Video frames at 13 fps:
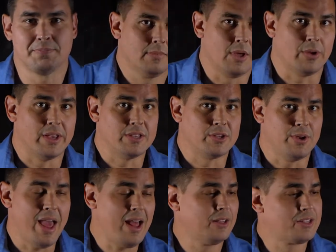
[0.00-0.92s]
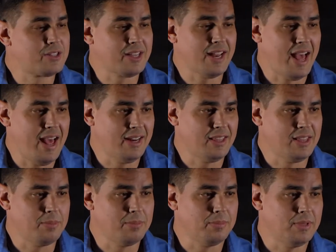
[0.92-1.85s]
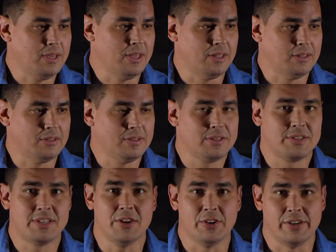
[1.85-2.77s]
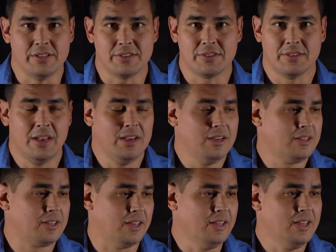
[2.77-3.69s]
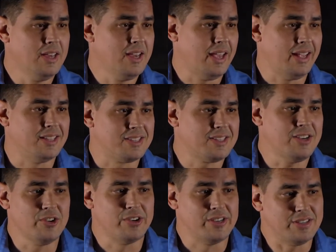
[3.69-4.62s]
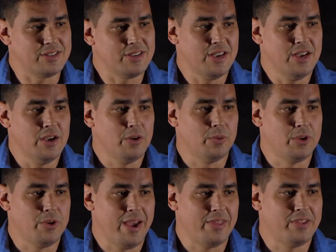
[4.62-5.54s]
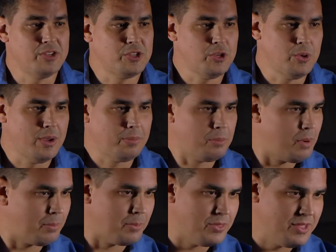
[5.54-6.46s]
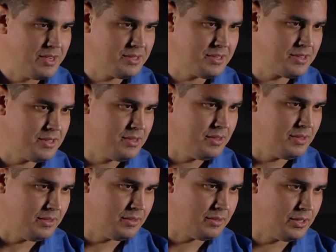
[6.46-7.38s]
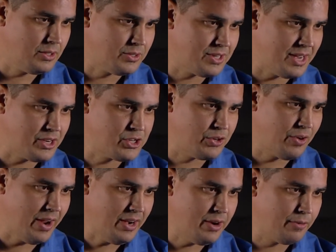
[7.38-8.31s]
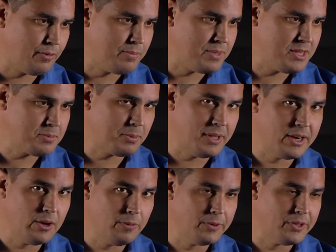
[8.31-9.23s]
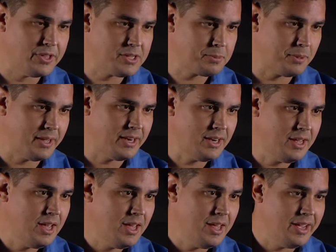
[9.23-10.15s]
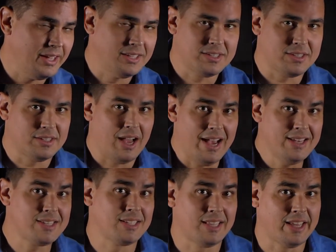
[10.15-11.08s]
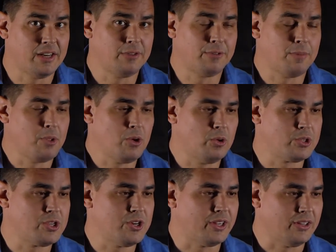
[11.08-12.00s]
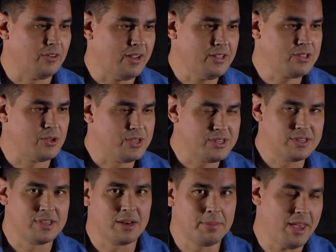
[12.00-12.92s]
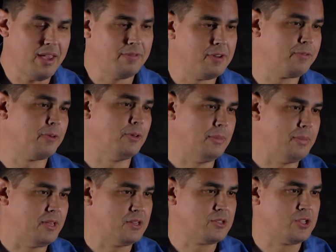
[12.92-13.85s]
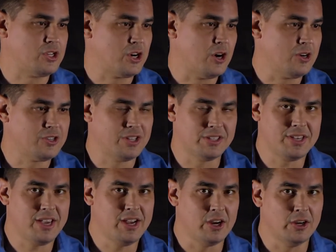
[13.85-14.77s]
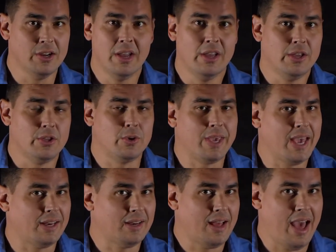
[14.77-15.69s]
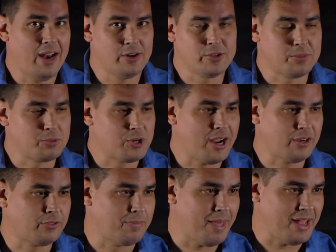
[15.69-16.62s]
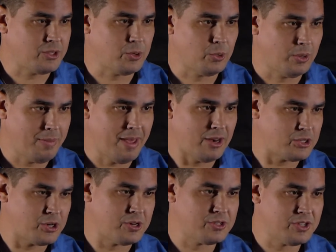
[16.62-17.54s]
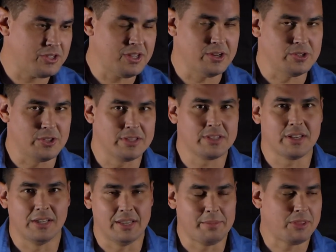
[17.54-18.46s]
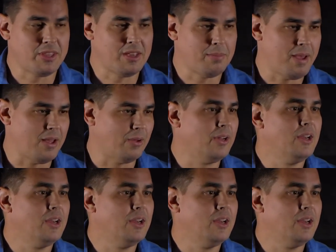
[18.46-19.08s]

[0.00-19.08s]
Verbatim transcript: Okay, so now let's look at adding them in series. Okay, in series, when you add these two up, remember this little section right here from this plate over to this plate, it's isolated from the whole circuit, right? So this is going to behave differently because the charge that's here, you can't add or subtract from that total amount of charge that's there. So that's going to limit the amount.